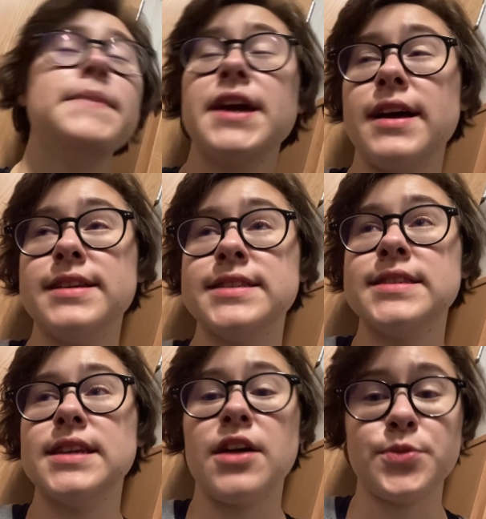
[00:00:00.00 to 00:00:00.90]

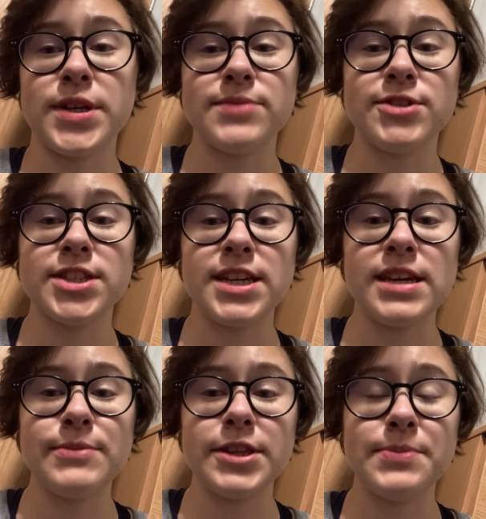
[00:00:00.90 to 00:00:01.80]
because otherwise I'm just
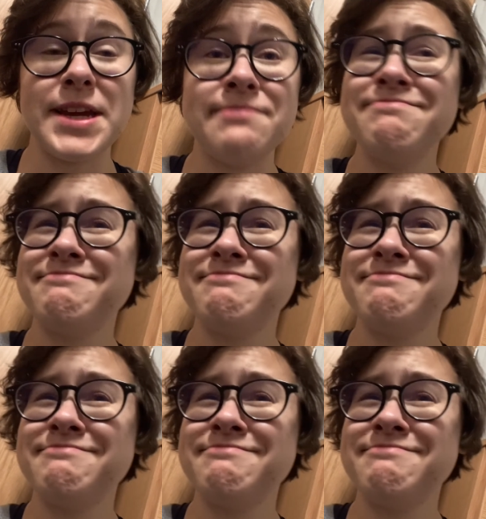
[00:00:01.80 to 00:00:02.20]
thinking about the pain.